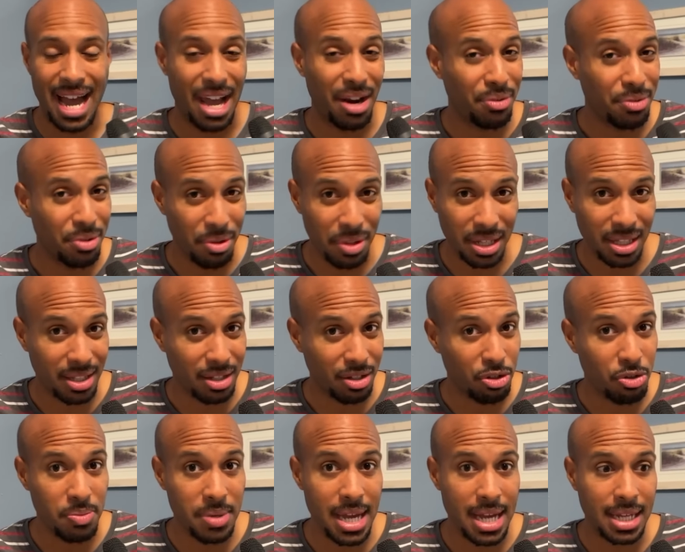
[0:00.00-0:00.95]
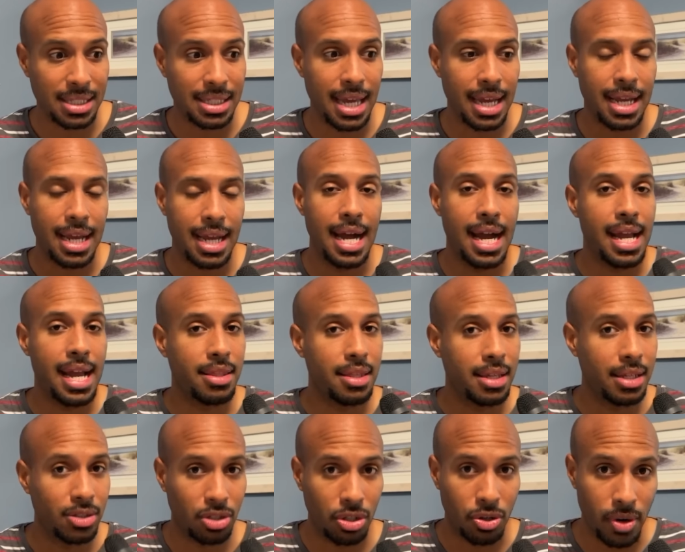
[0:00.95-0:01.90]
I don't know that Clint Kubiak's that guy. I
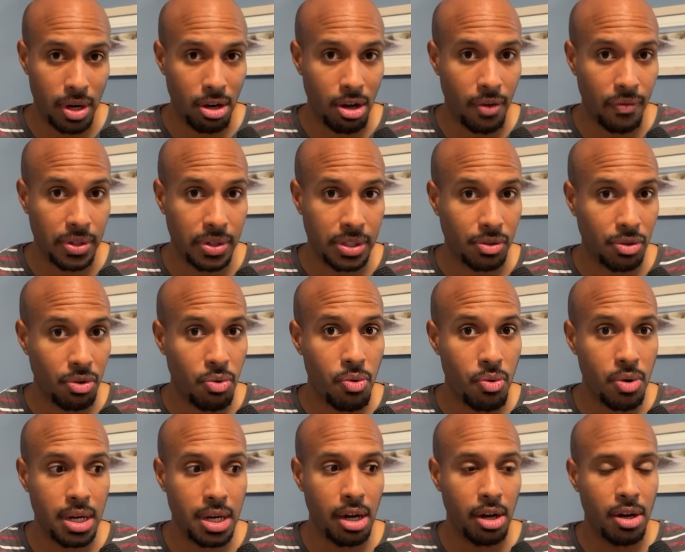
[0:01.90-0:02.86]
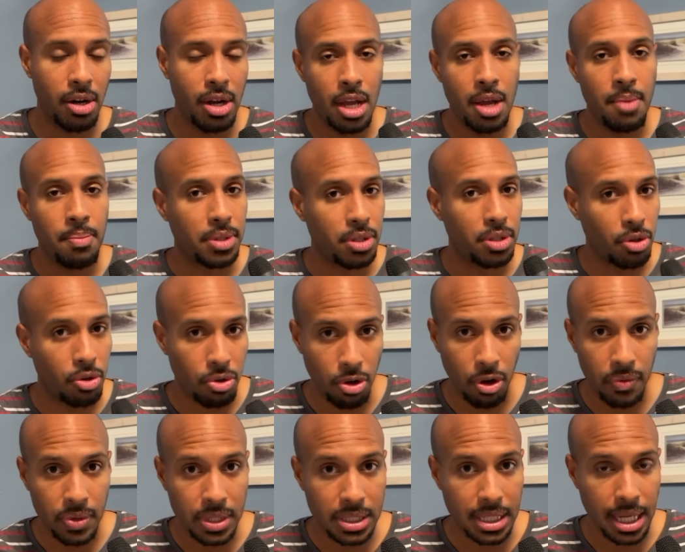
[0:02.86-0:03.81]
think he's a great offensive coordinator, but don't
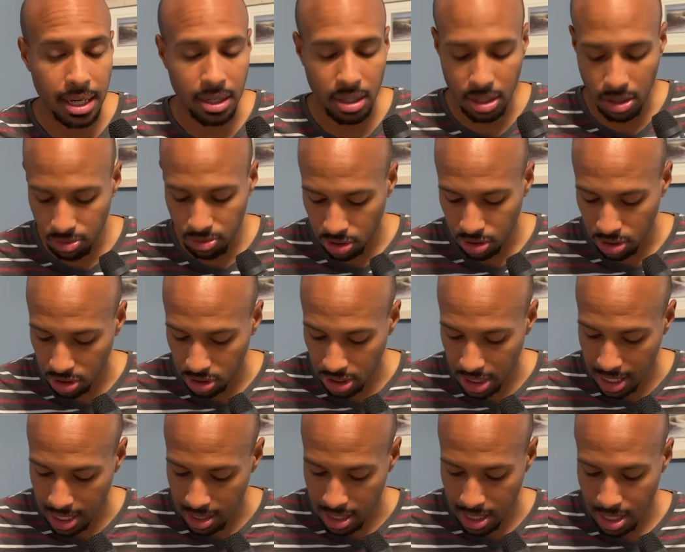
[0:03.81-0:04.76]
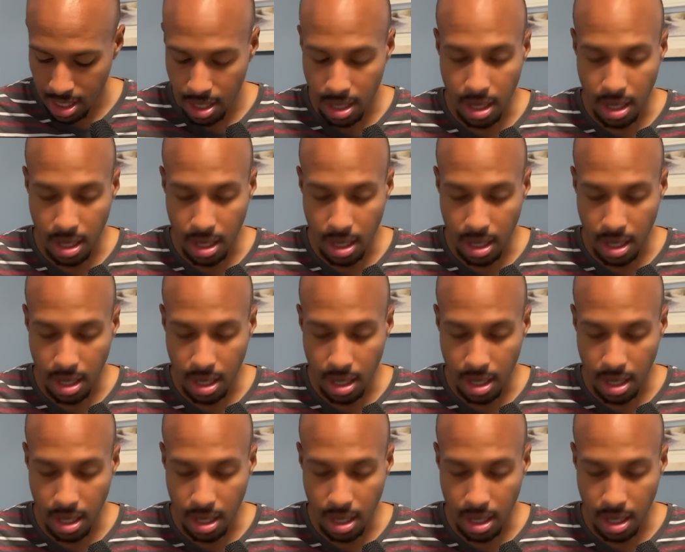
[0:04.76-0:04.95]
know if he's a head coach just yet.